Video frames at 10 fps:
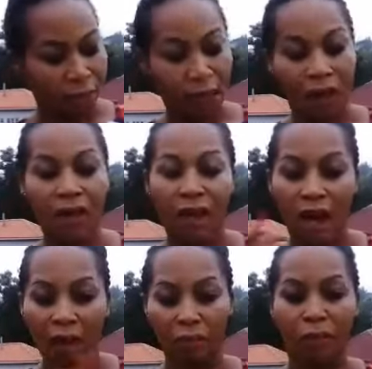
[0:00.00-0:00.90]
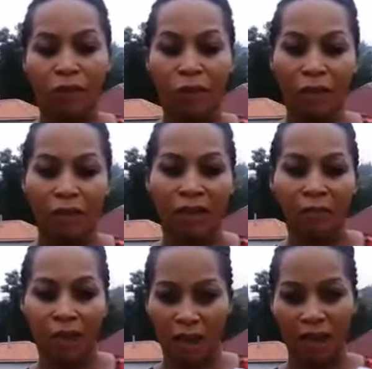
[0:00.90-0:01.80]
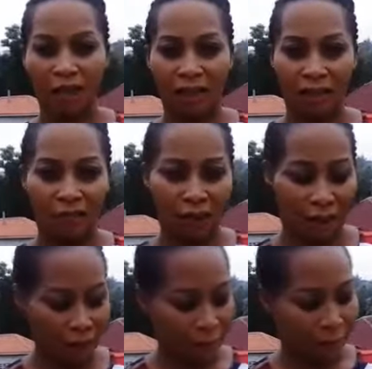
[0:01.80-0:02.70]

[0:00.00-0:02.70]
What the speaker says: then they can put for you the cement and save it.